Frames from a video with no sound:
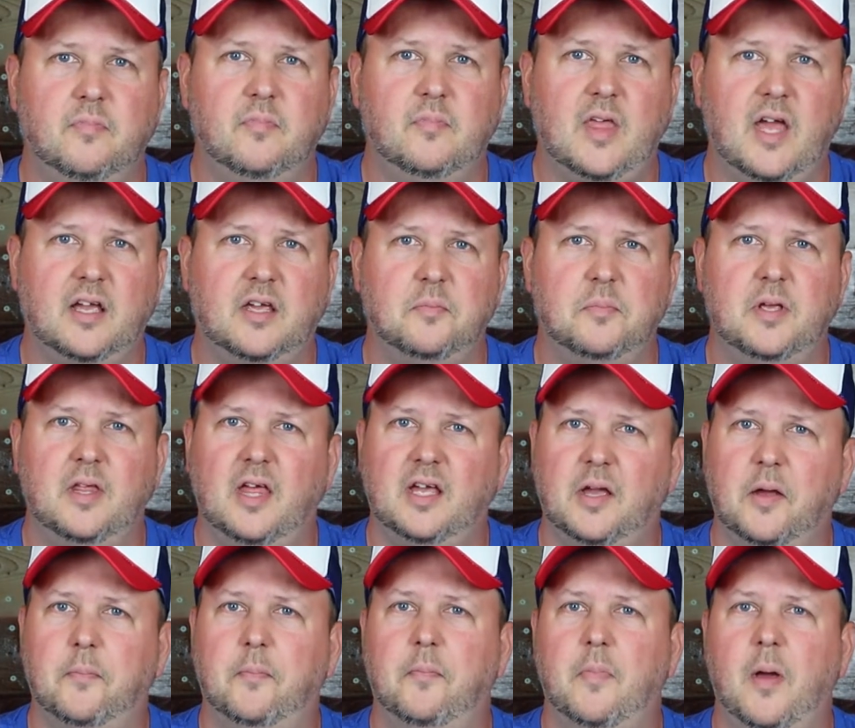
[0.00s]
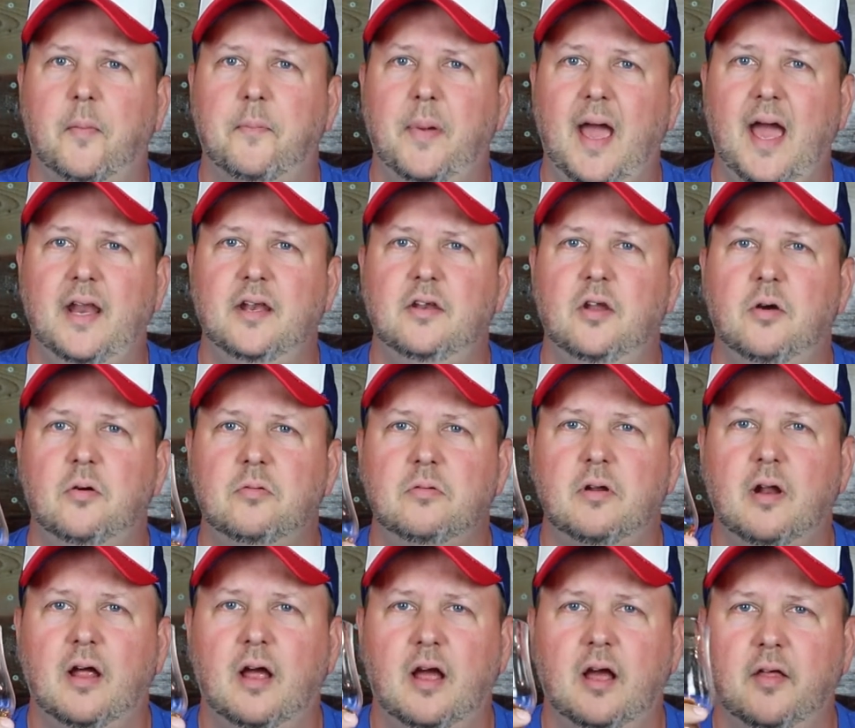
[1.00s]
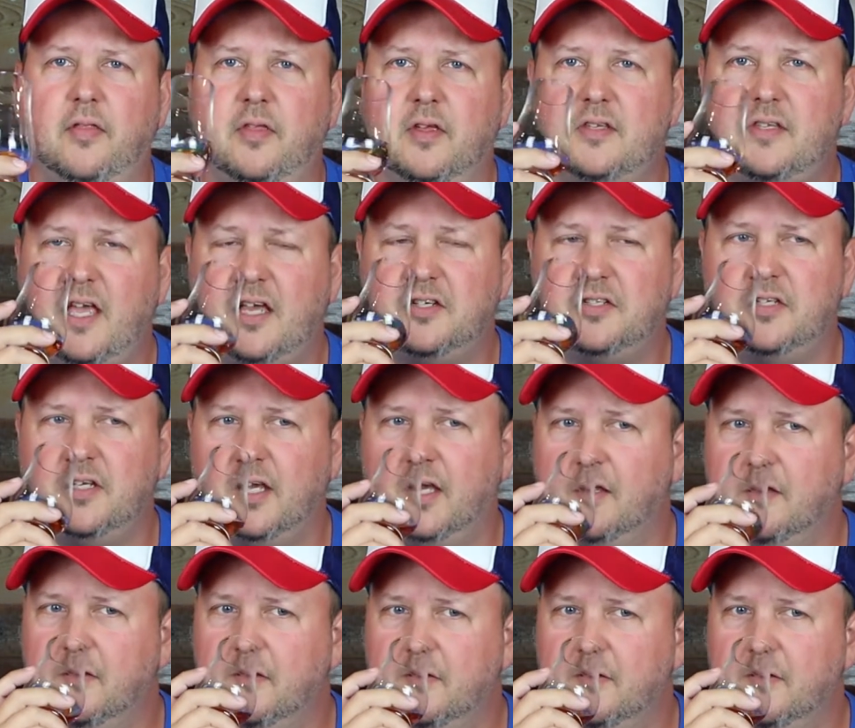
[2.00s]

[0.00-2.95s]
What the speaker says: that could be like a bad note. This actually,